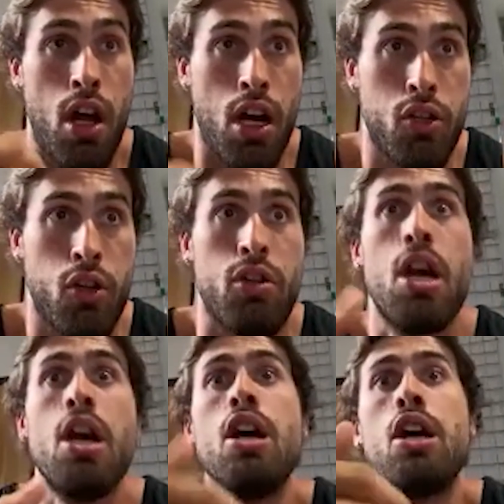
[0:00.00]
certain
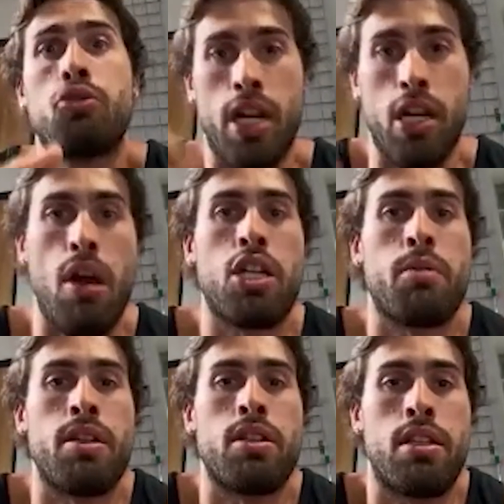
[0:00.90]
training
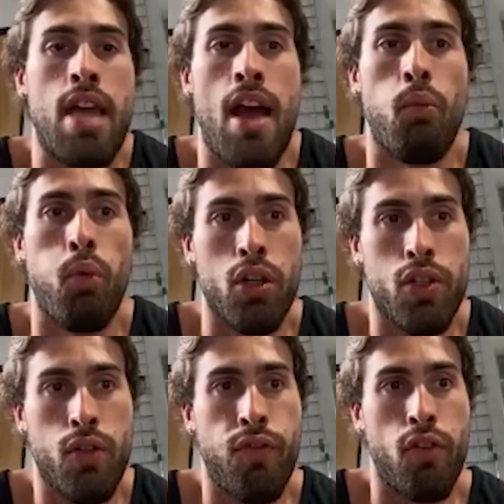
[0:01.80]
regimens that have
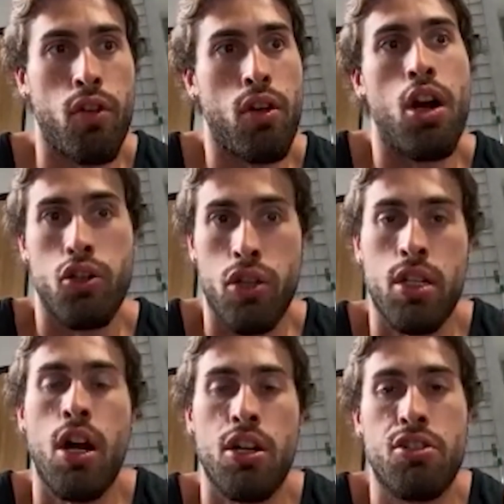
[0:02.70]
worked for hundreds
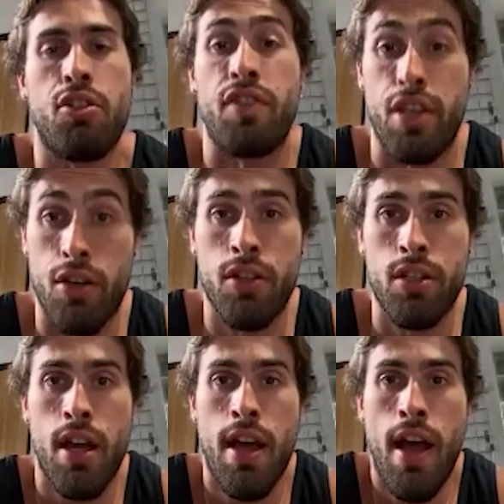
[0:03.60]
and hundreds of years
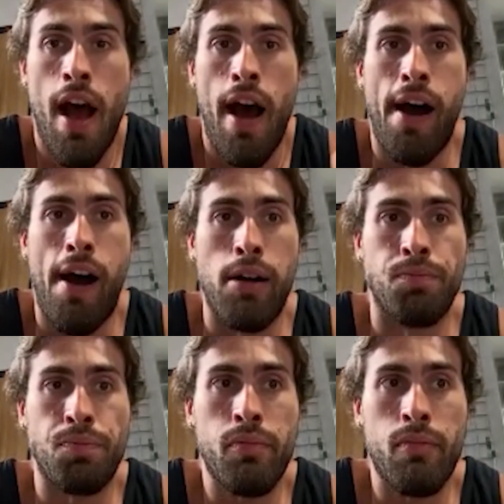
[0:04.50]

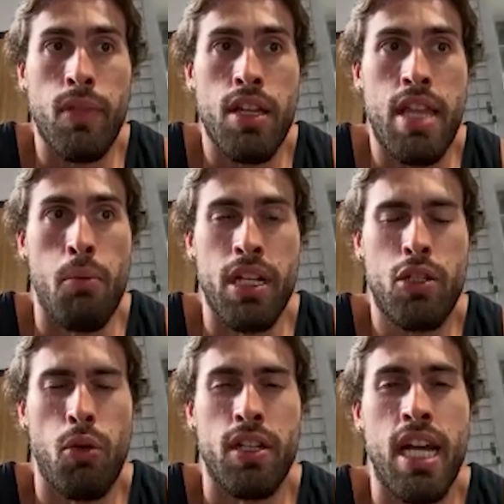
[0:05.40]
that we
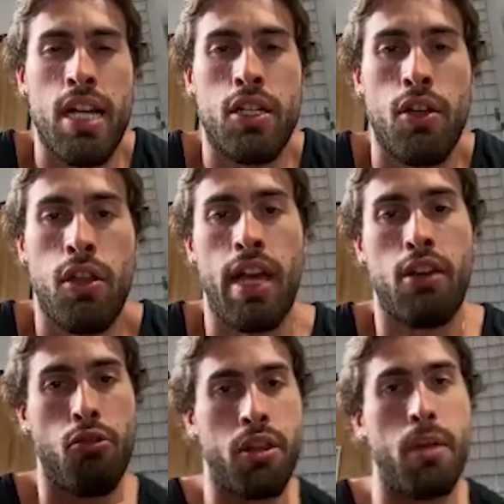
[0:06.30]
sort of tend to like
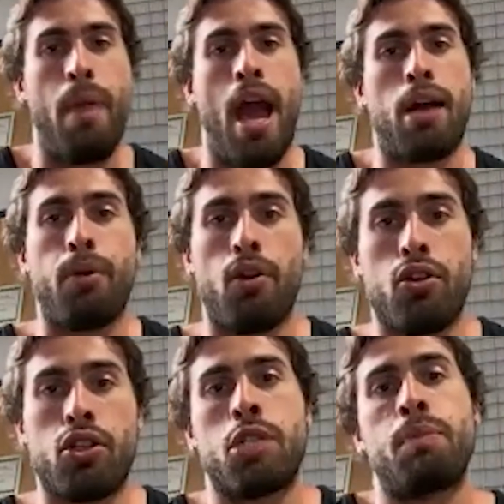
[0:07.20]
throw at the back
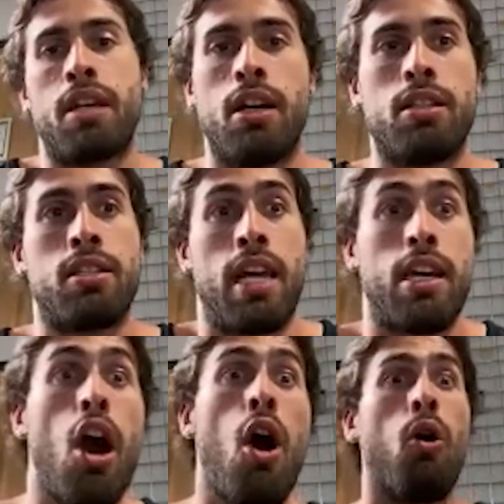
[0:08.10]
burner just because it's like,
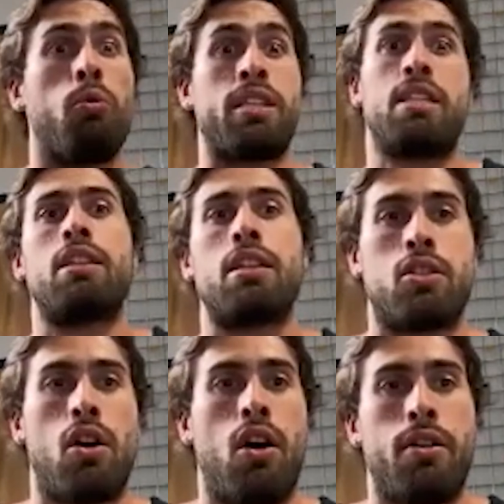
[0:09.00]
oh, we see this
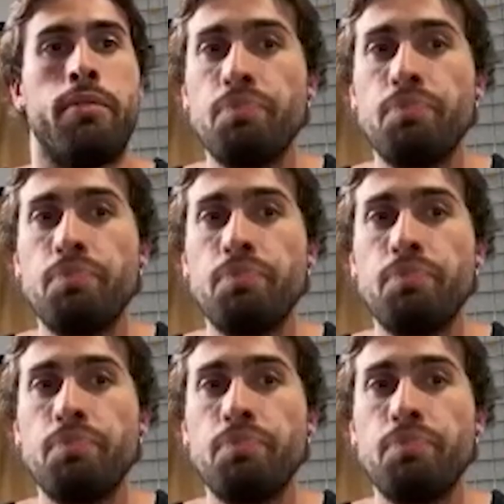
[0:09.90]
on